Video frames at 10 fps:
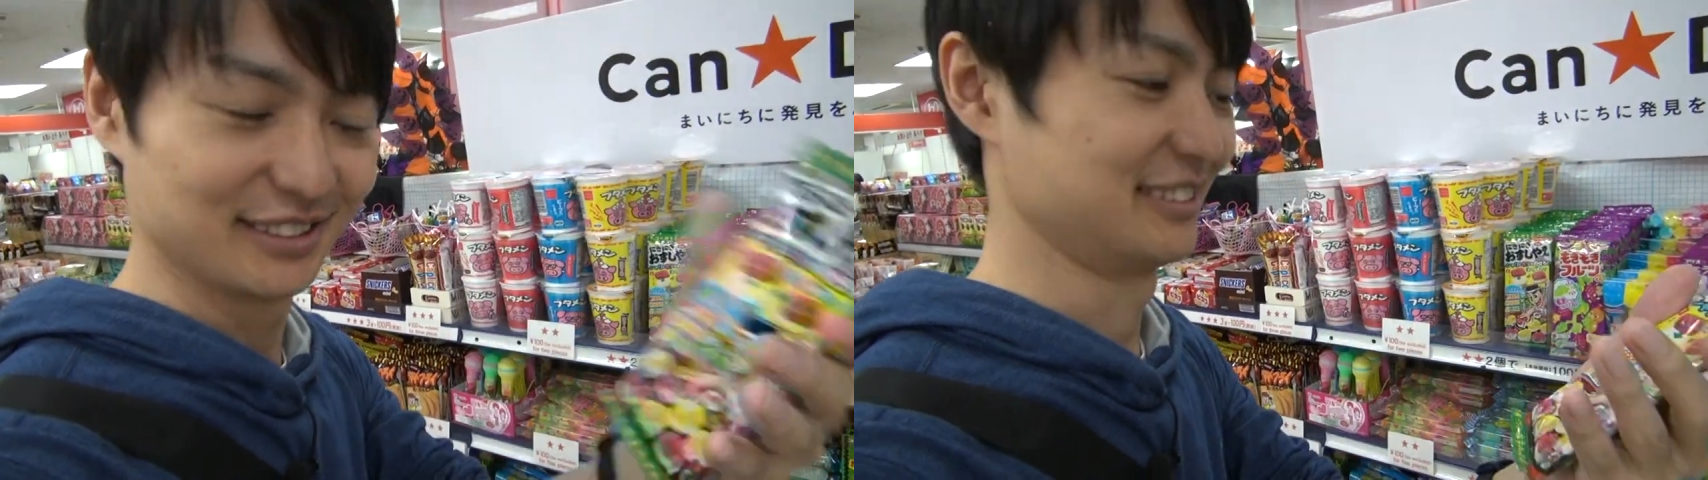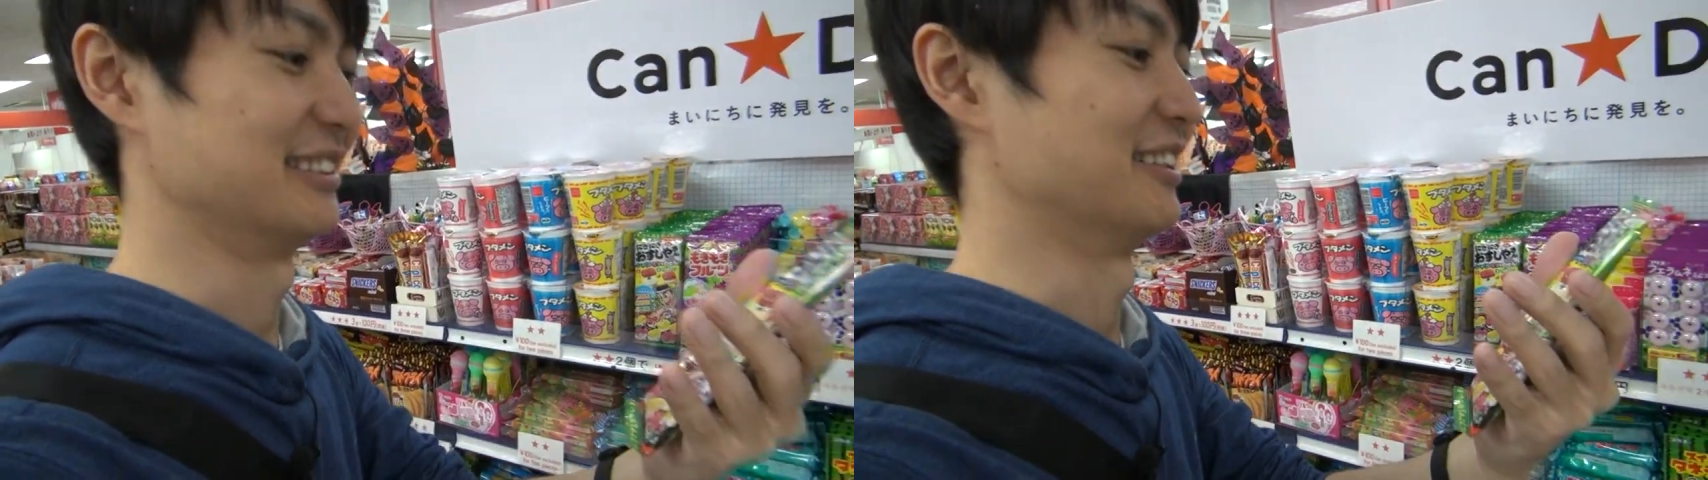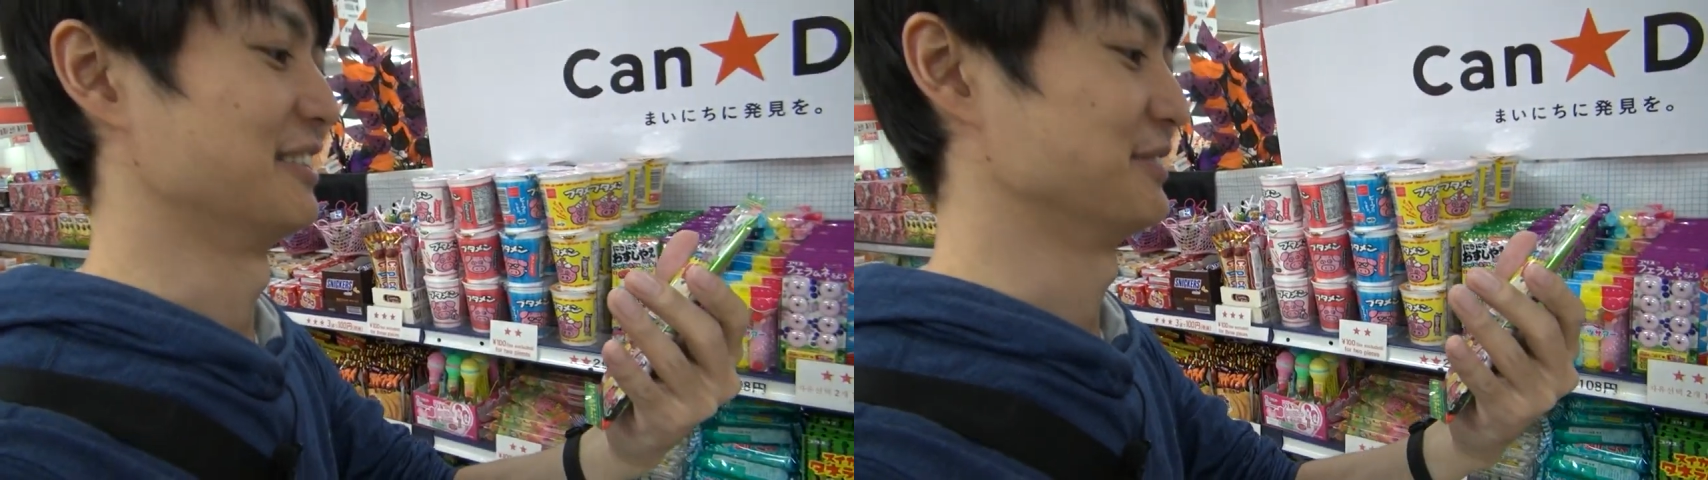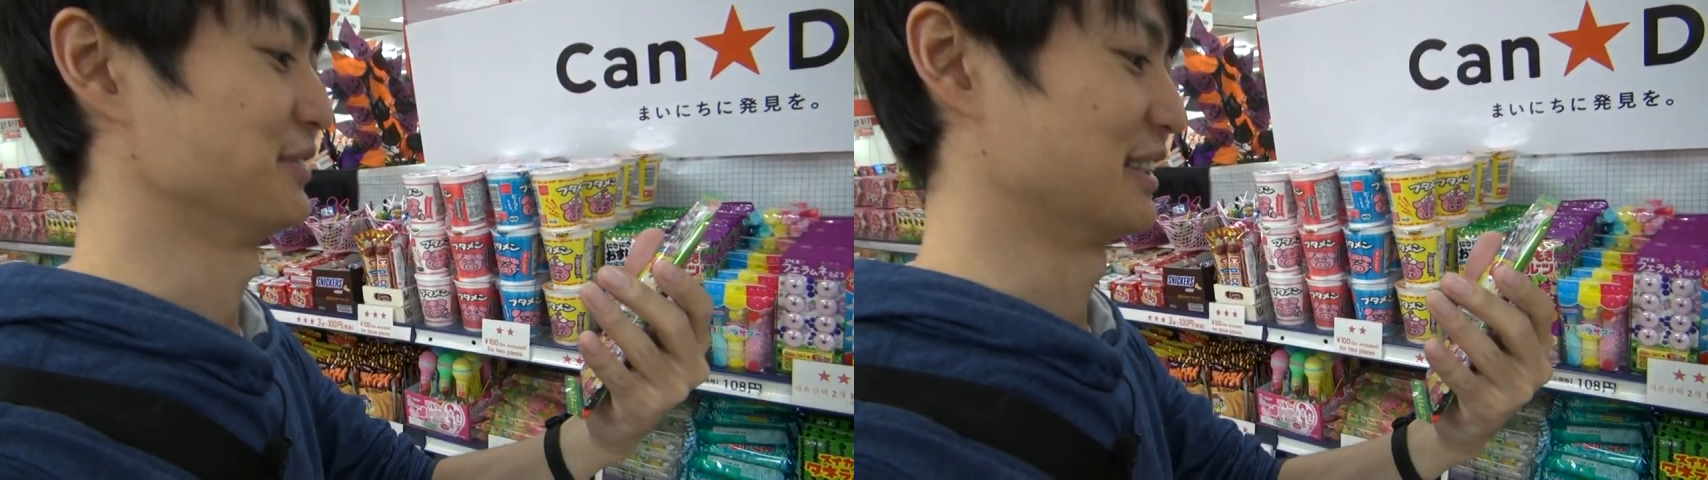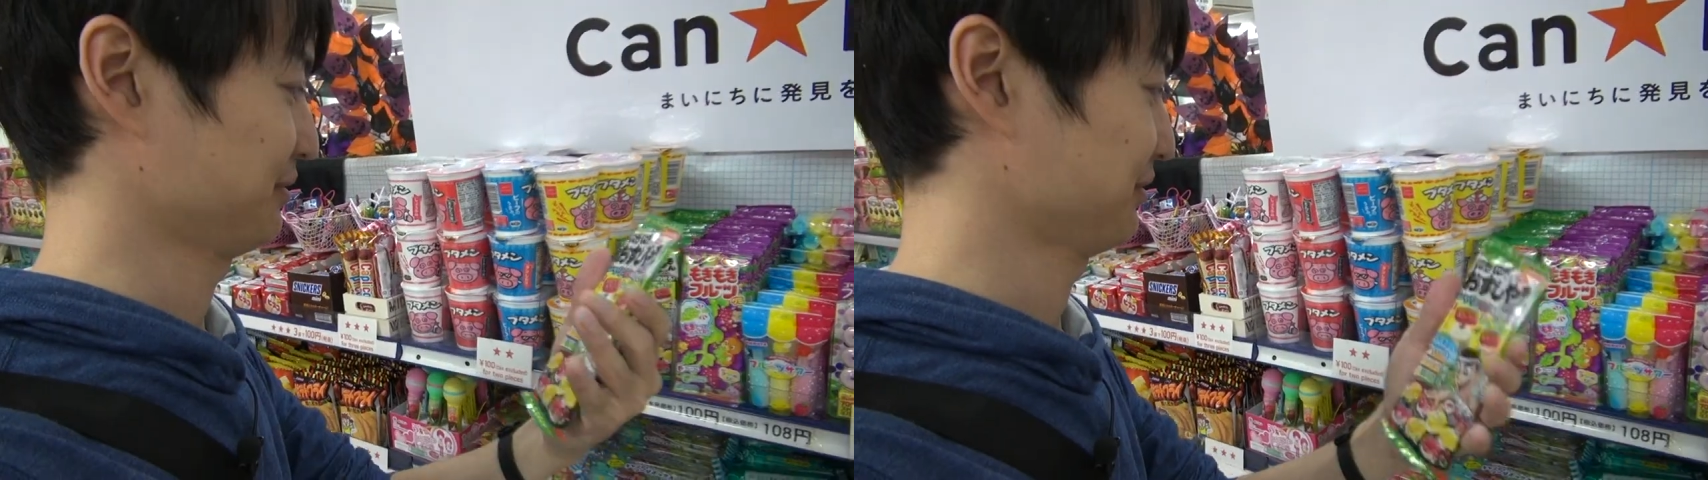So
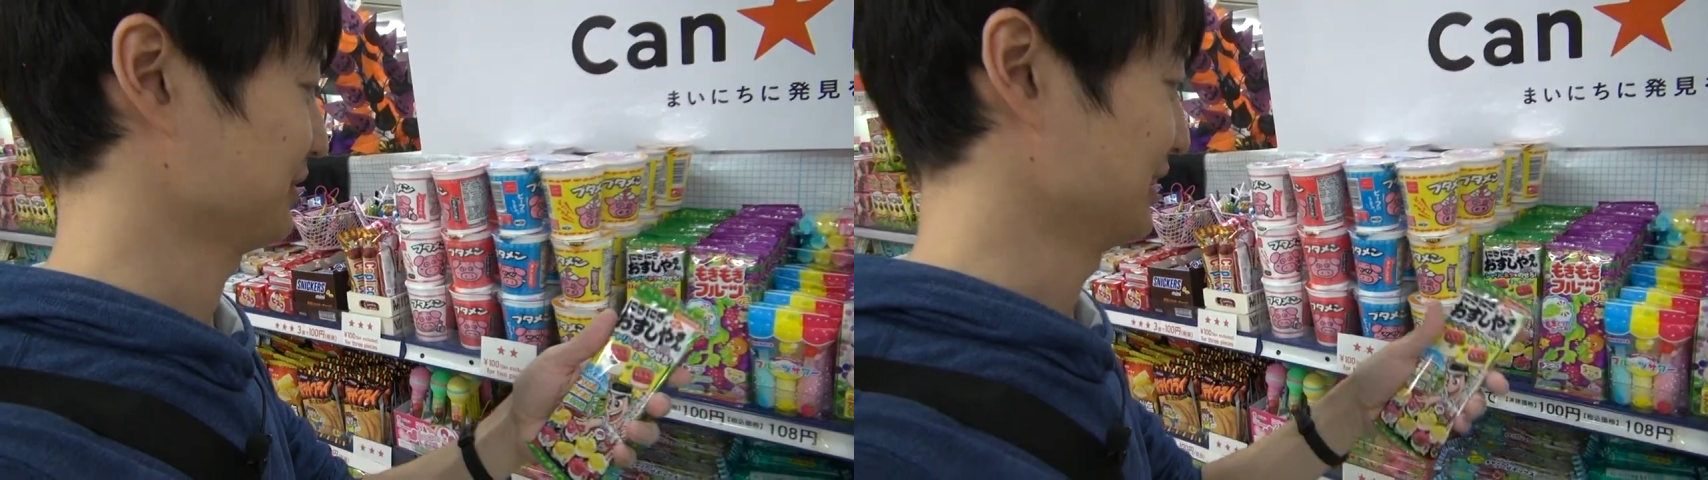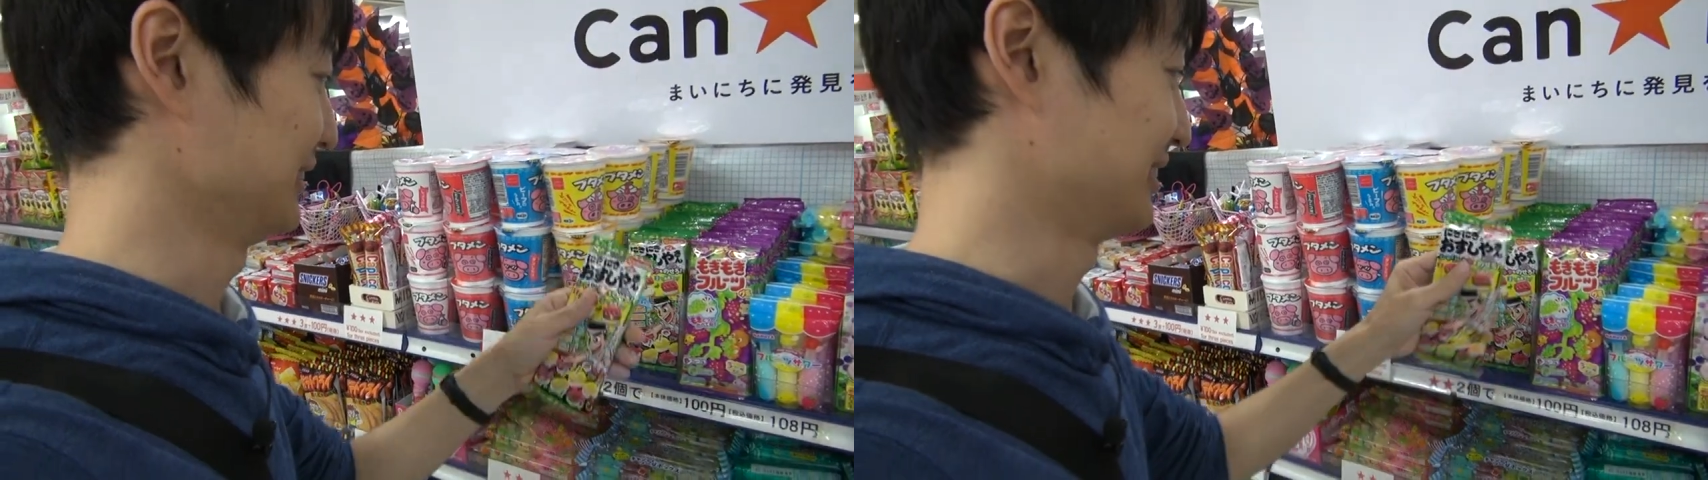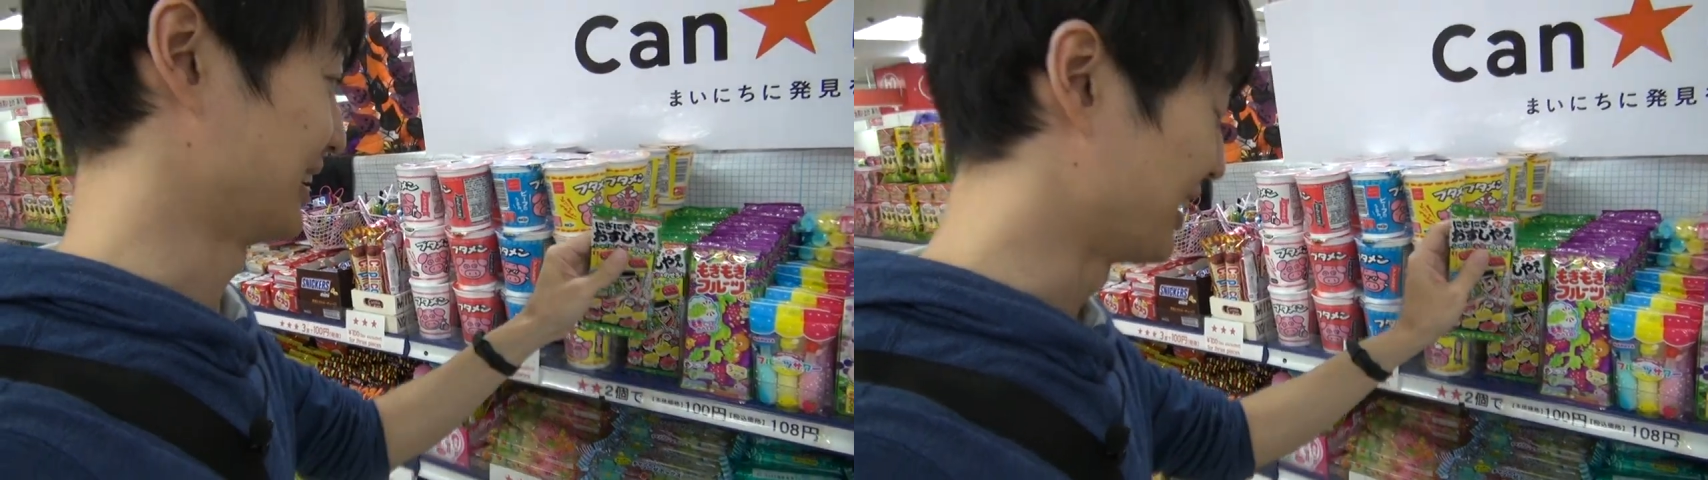it's a